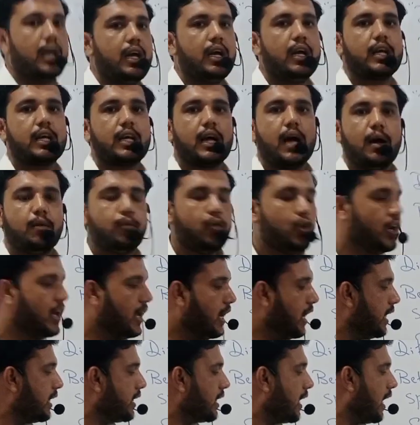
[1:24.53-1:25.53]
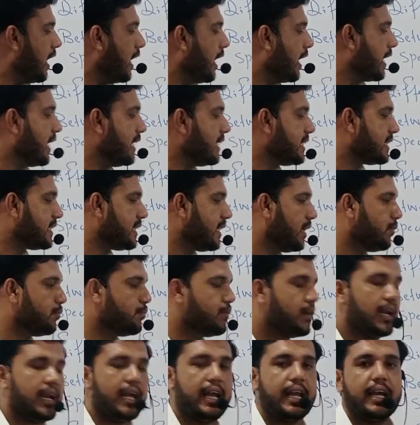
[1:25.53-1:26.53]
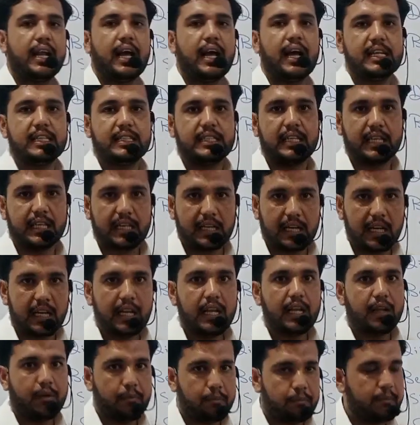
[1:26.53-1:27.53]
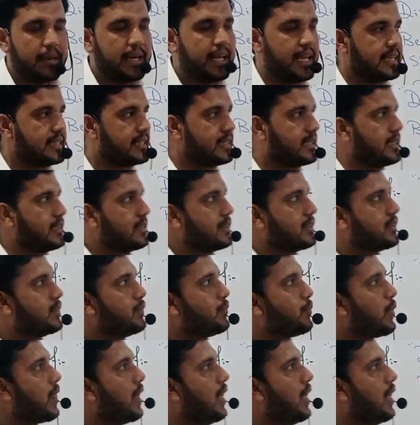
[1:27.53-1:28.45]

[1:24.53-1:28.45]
accumulate or assemble in a single places.